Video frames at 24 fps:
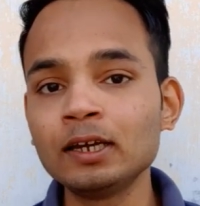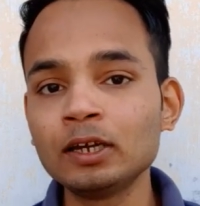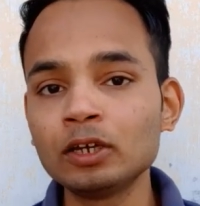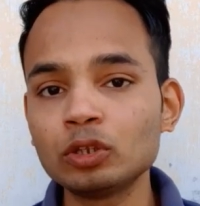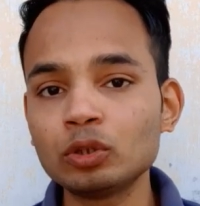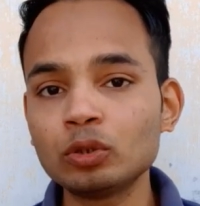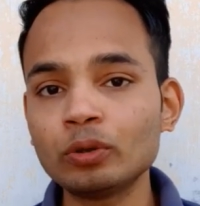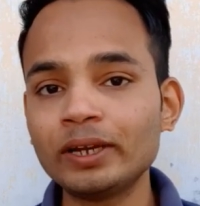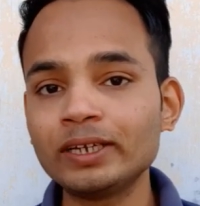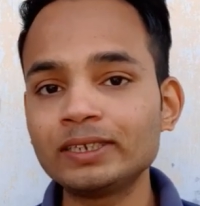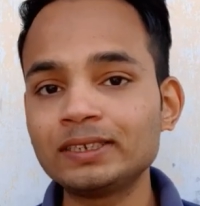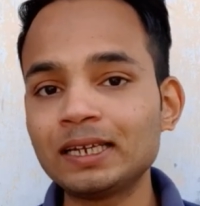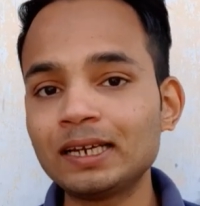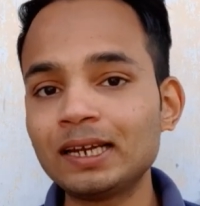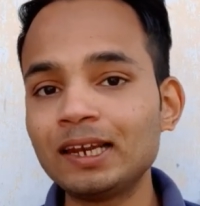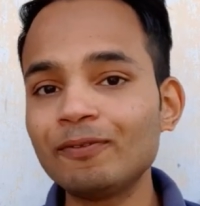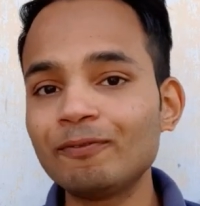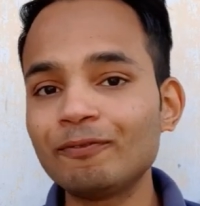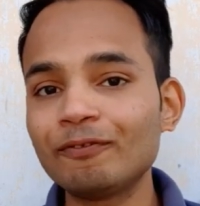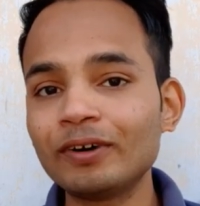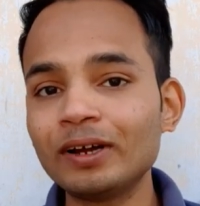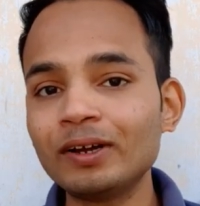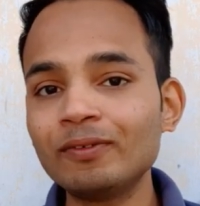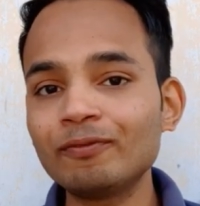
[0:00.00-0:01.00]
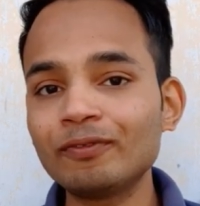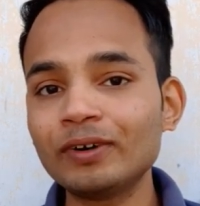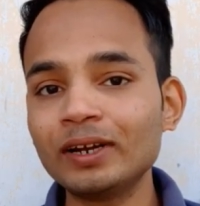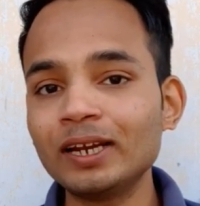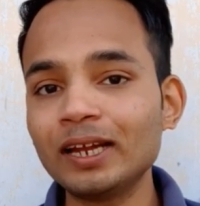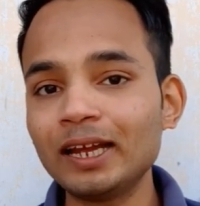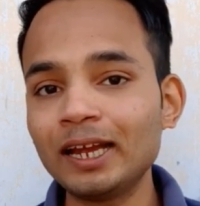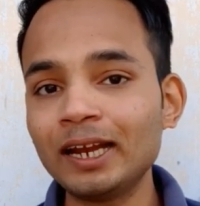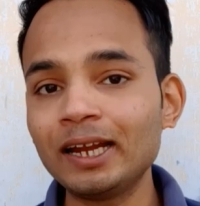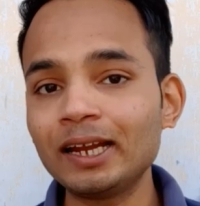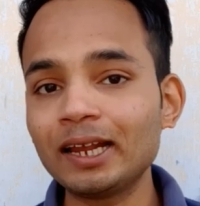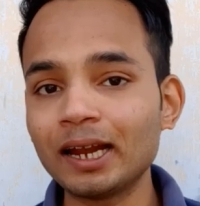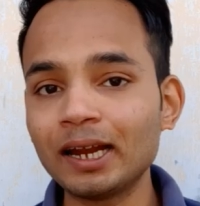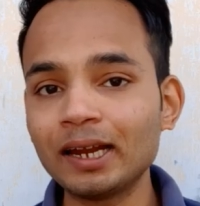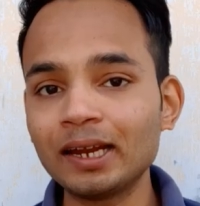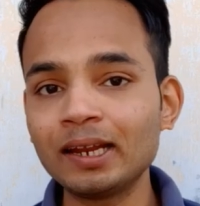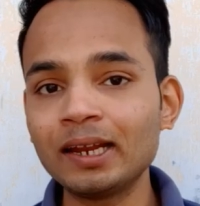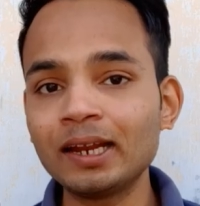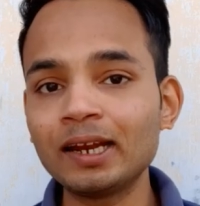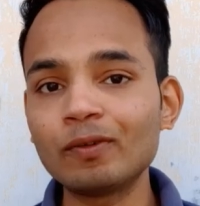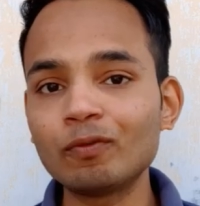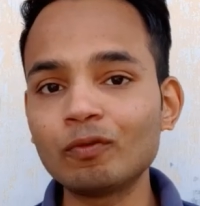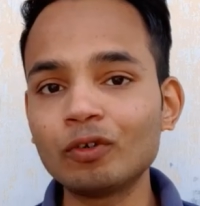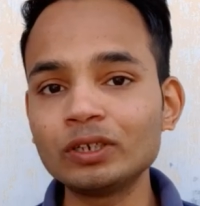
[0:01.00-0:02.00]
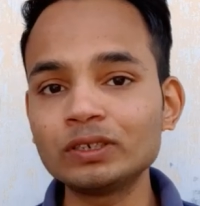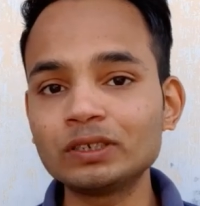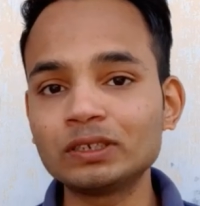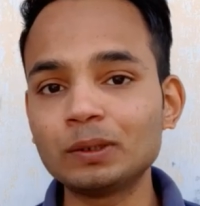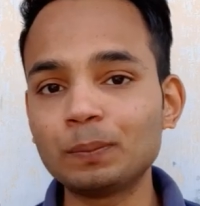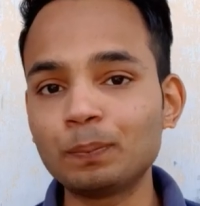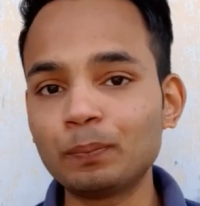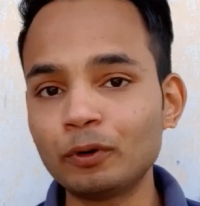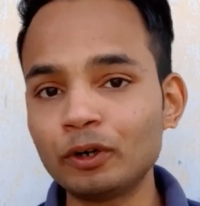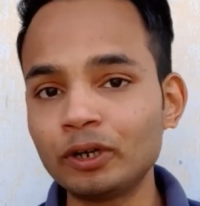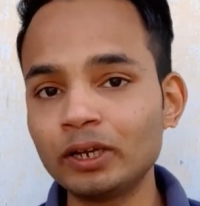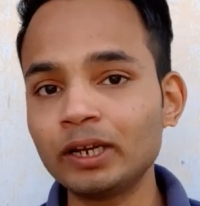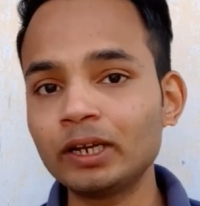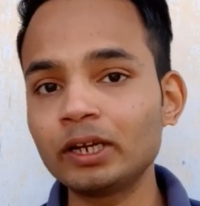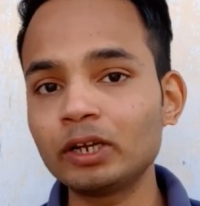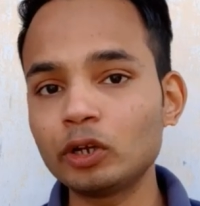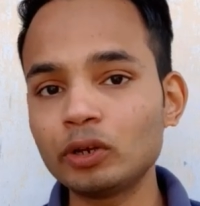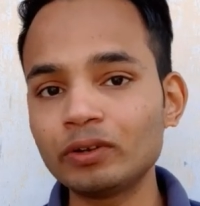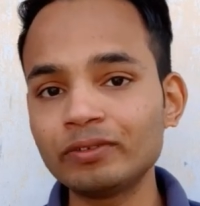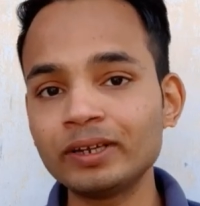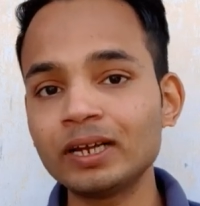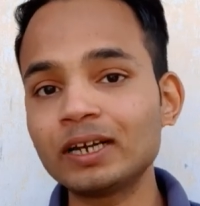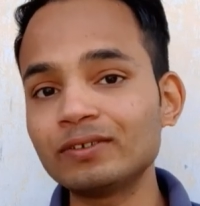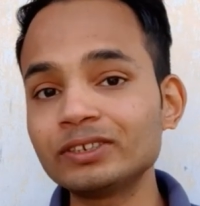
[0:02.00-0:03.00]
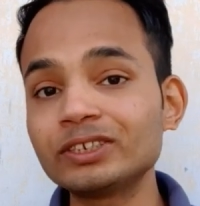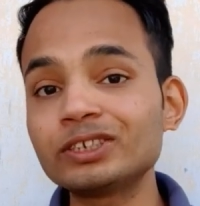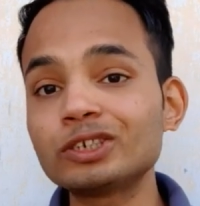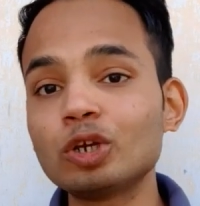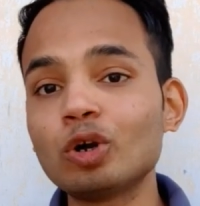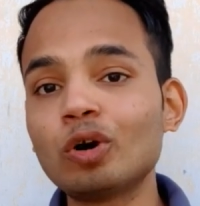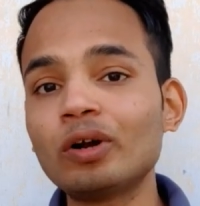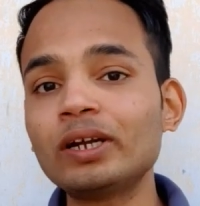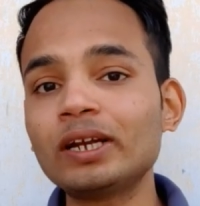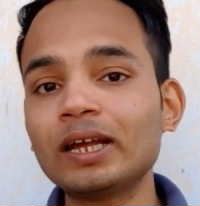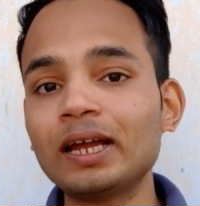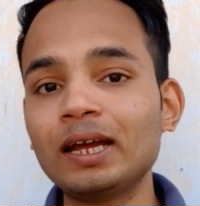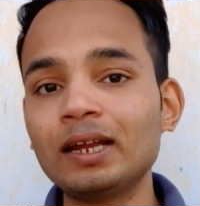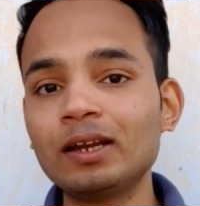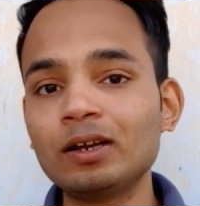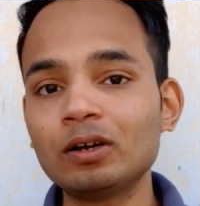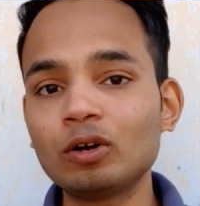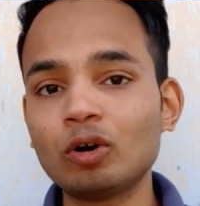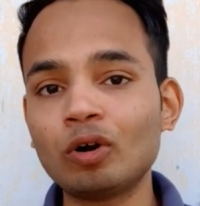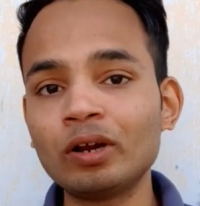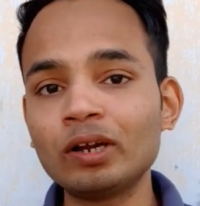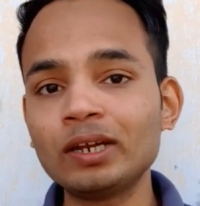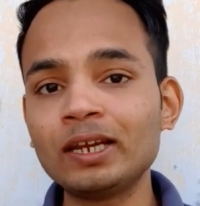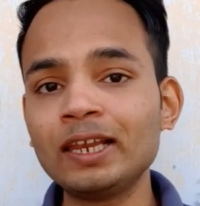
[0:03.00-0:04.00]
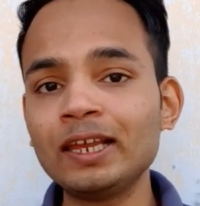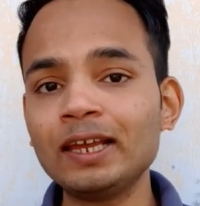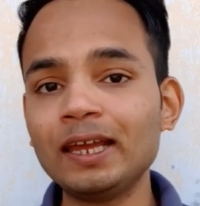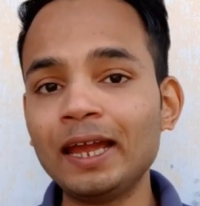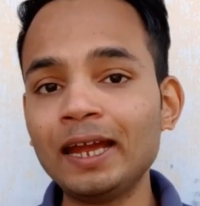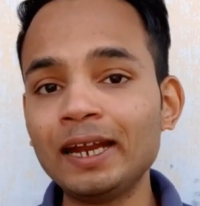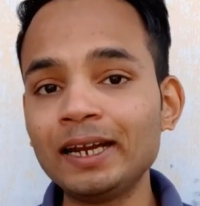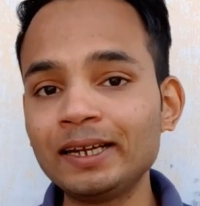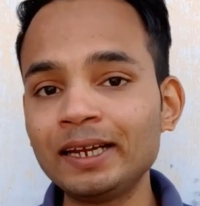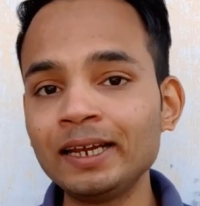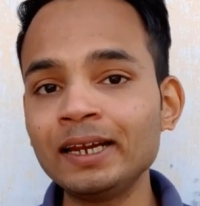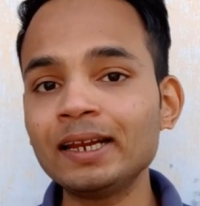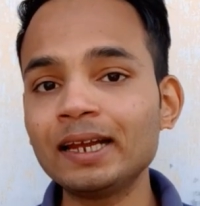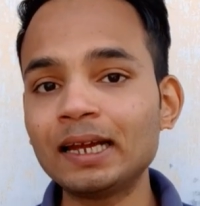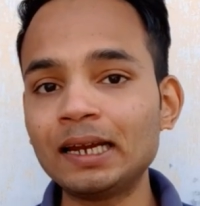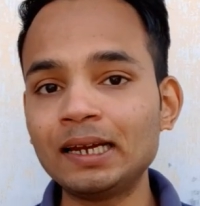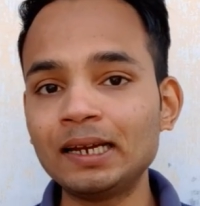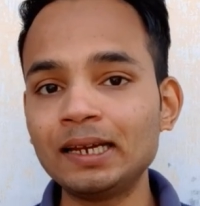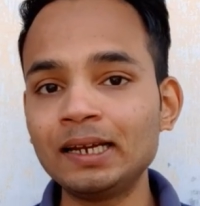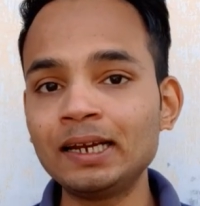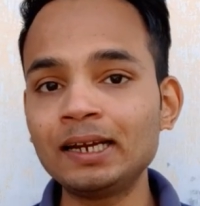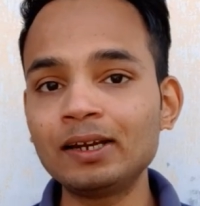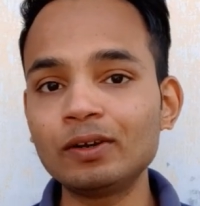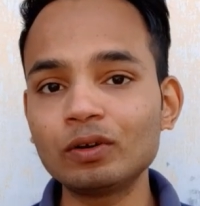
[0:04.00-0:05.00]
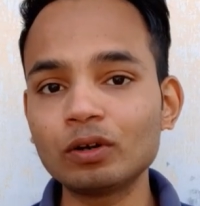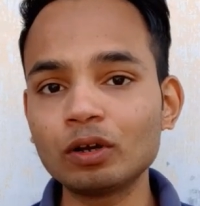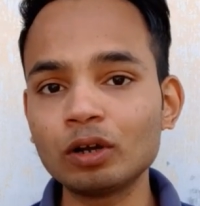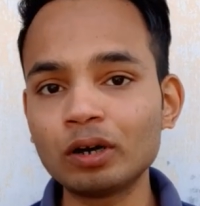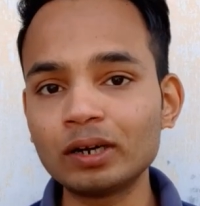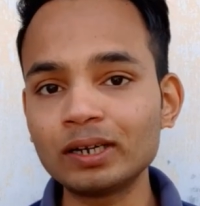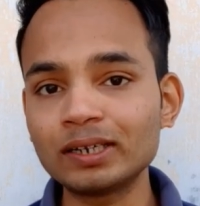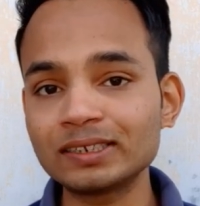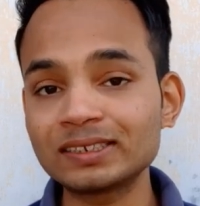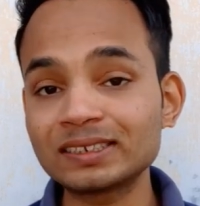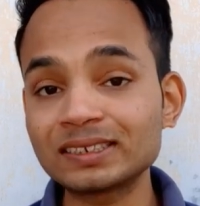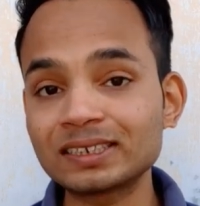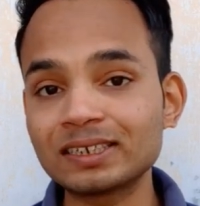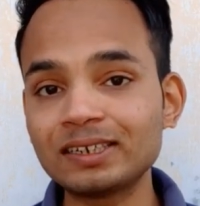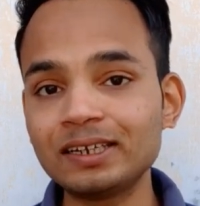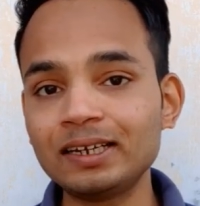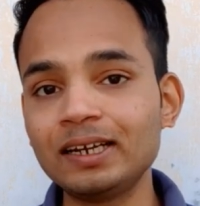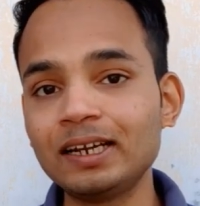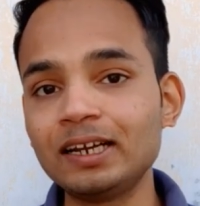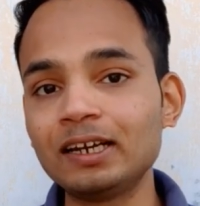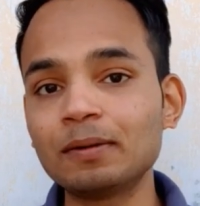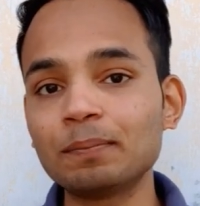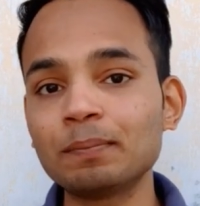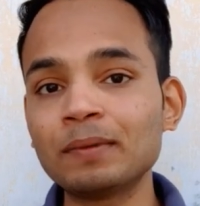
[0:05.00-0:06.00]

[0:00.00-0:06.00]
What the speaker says: So exactly 118 candidate was reported during our slot and only 18 candidate got screened.